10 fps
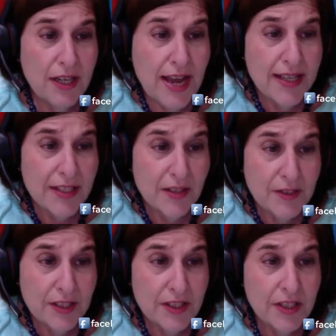
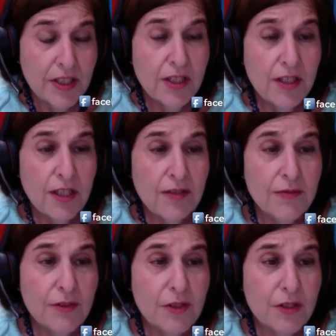activist uh,
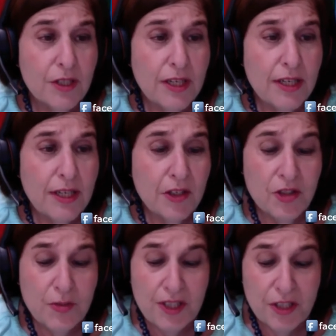for uh, L
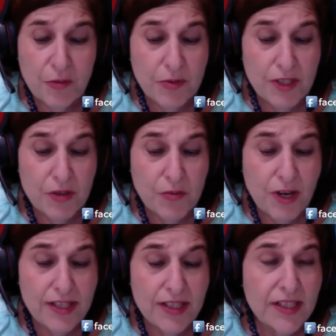G B T Q plus
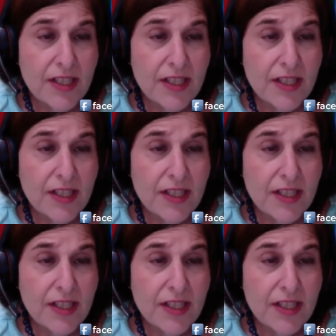rights.